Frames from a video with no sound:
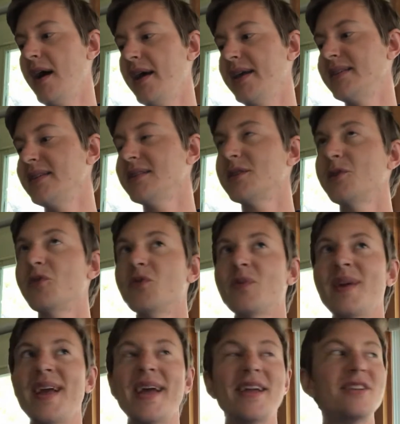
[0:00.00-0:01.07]
It doesn't
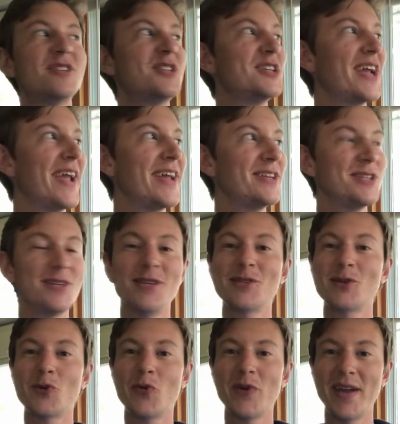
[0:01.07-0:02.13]
create change, it
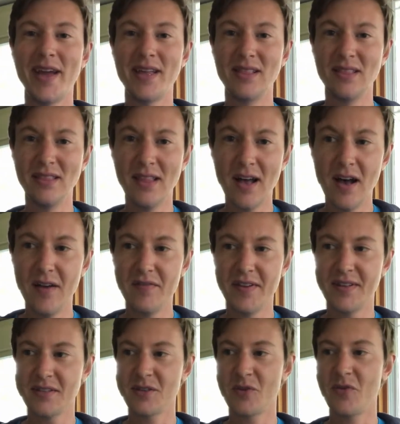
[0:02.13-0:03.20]
doesn't create love, it
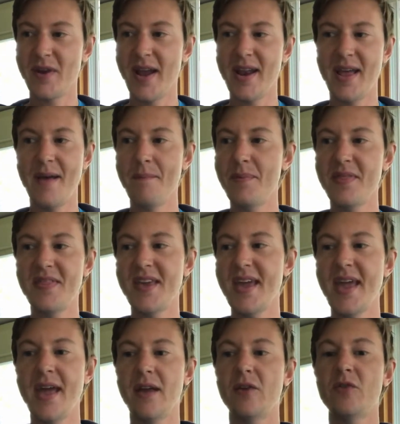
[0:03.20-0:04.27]
doesn't create empathy,
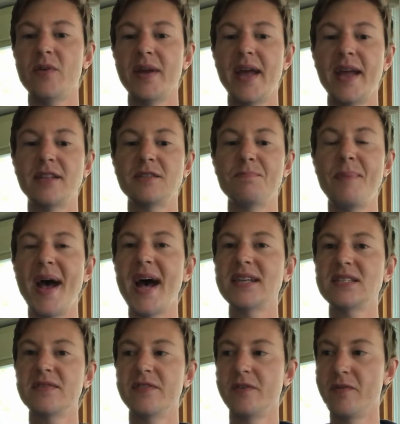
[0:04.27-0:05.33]
it creates
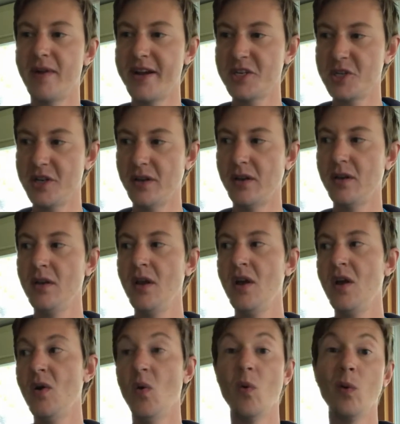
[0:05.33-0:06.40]
passive aggression,
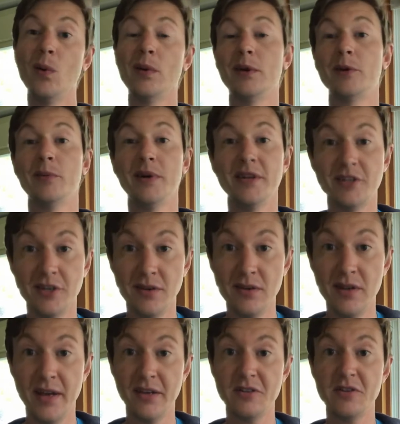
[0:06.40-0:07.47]
or aggression,
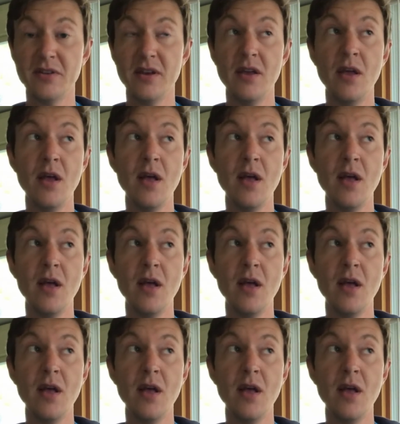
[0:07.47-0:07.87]
actually.